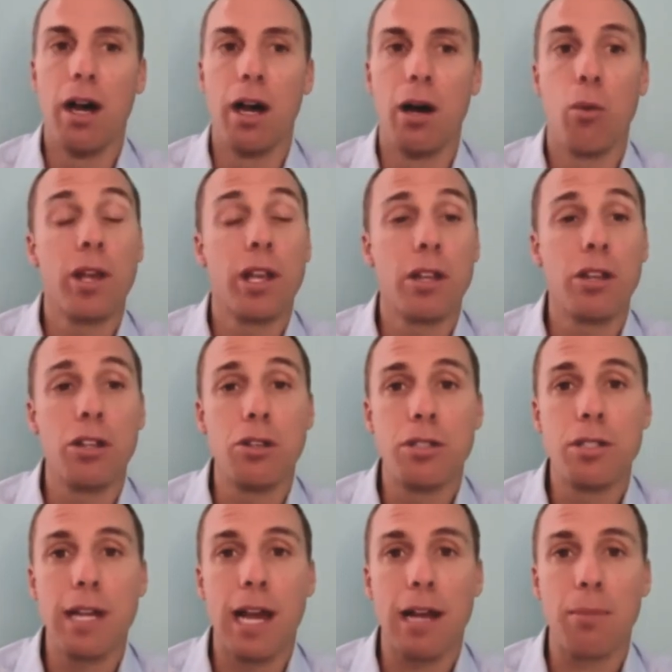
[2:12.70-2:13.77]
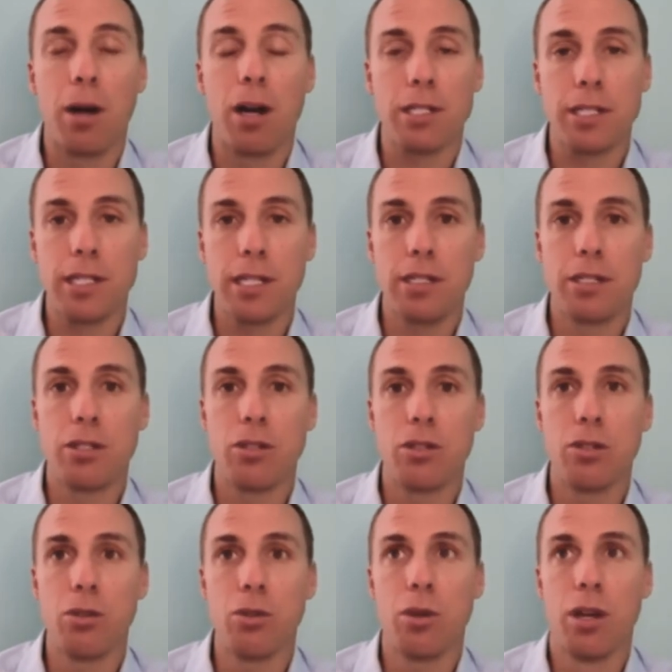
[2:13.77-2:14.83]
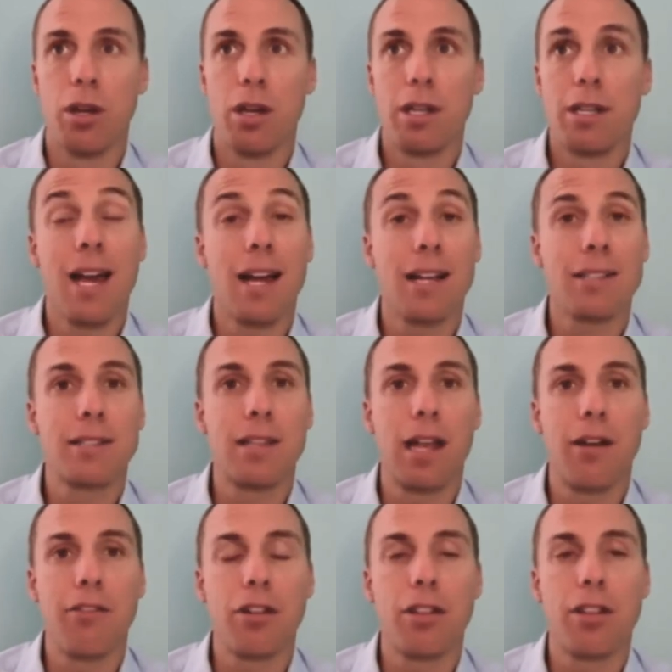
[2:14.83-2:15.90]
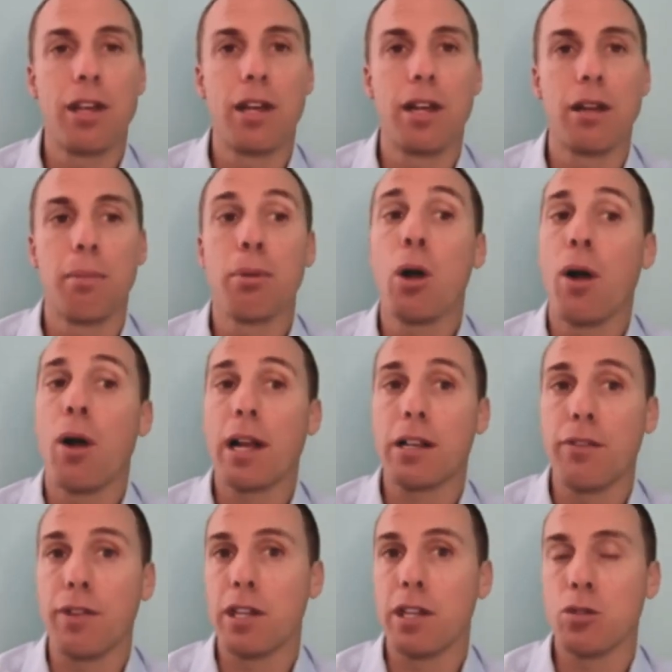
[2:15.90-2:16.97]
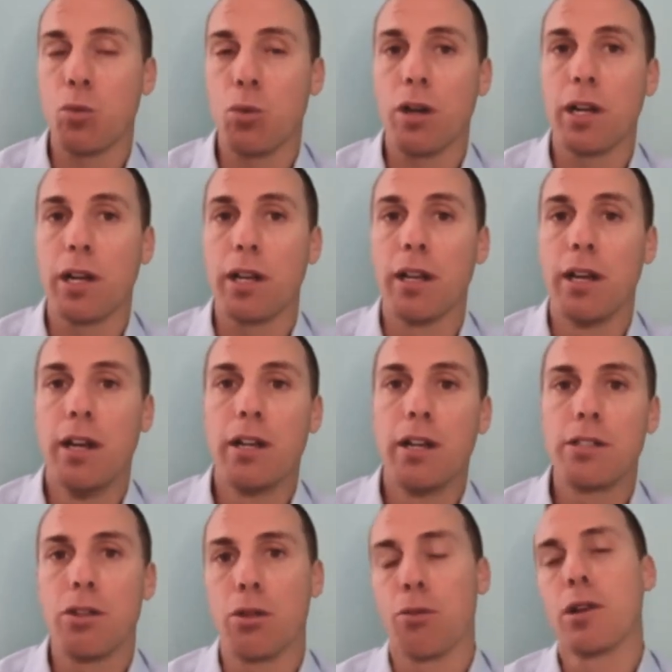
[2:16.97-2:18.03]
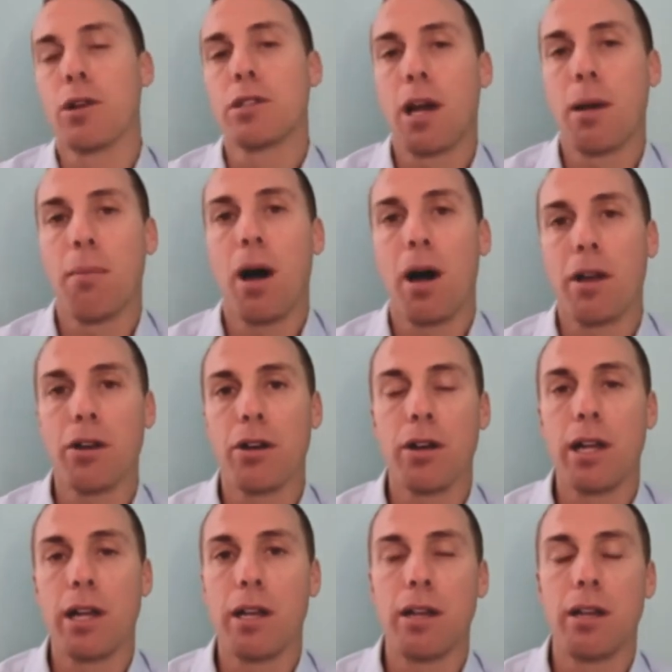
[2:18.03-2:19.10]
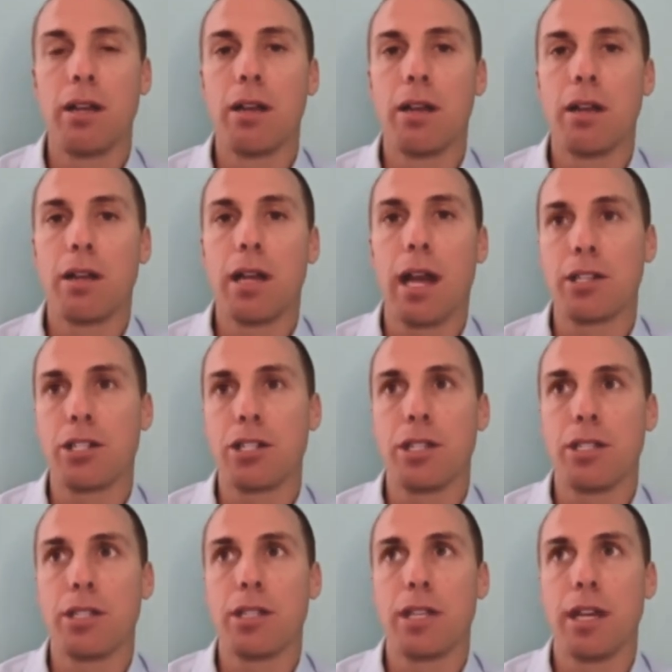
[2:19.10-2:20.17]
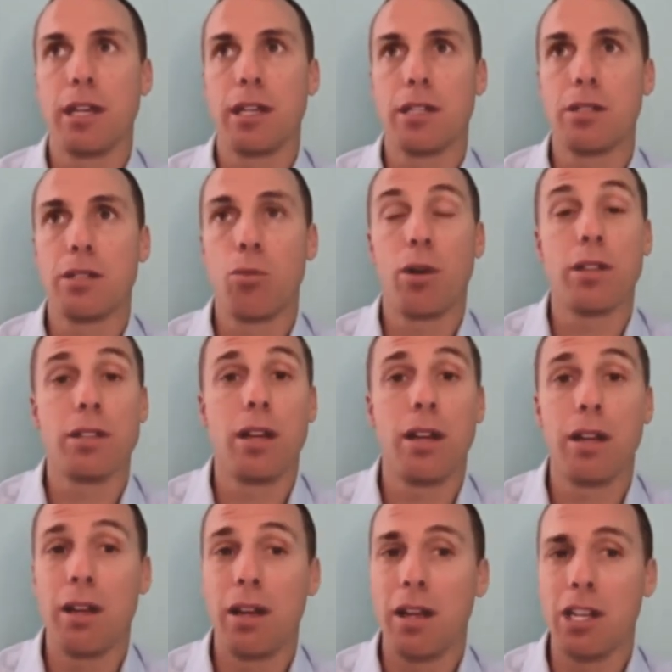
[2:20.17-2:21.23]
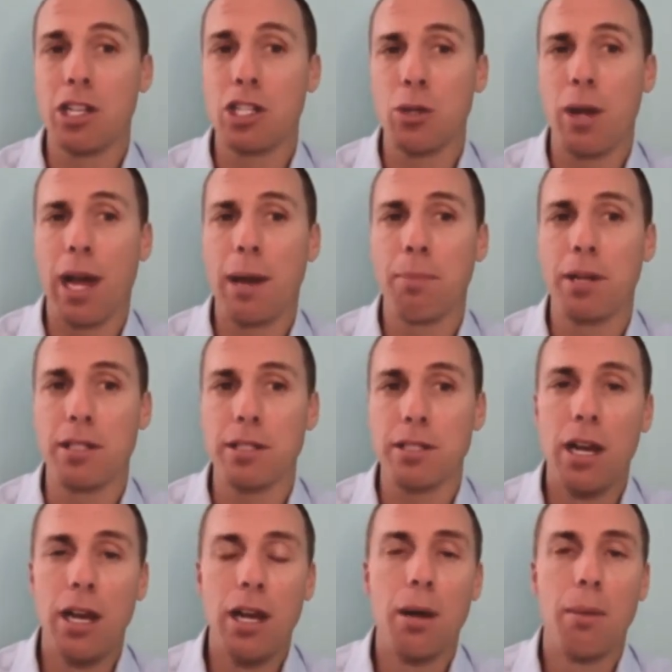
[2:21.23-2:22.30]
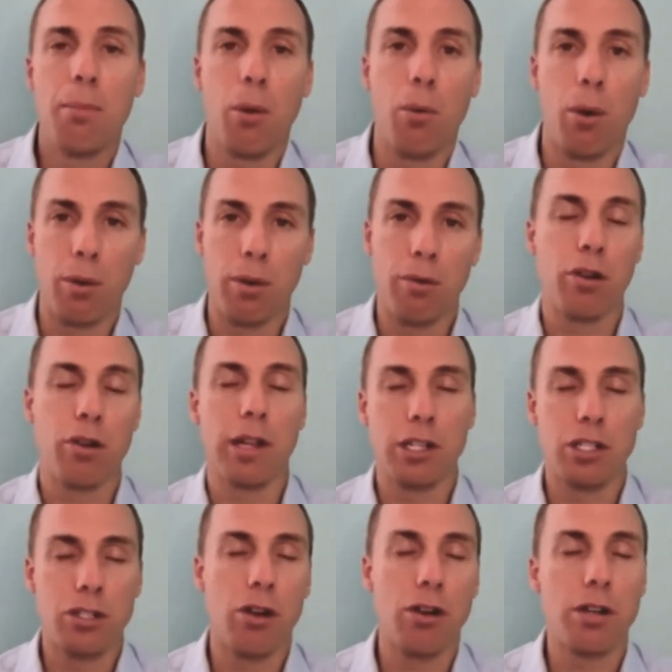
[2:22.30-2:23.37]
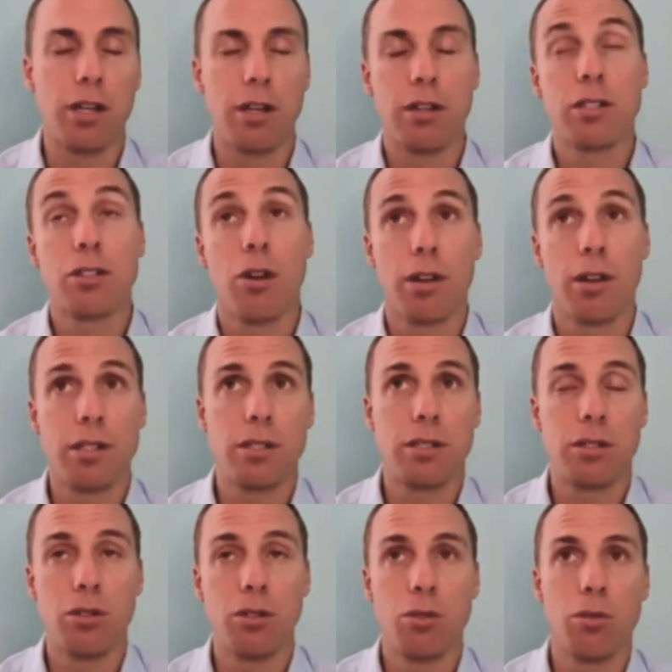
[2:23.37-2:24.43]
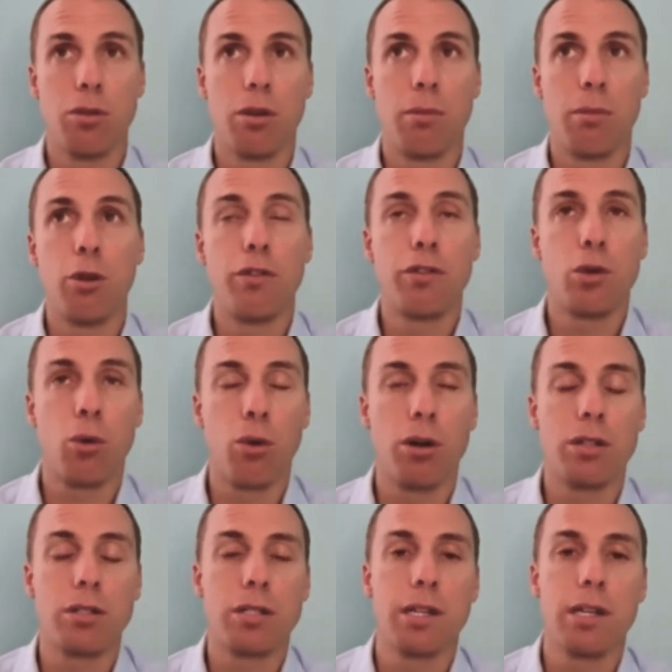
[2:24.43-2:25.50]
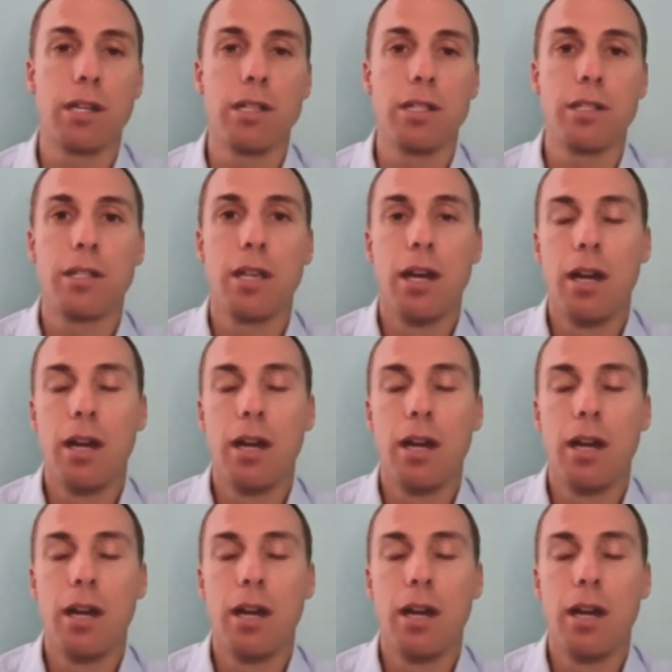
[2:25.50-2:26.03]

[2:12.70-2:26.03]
we can use Stack Moxie to test that everything proactively is working. So the real-time monitoring catches things when an issue happens, but what we've really started to move towards is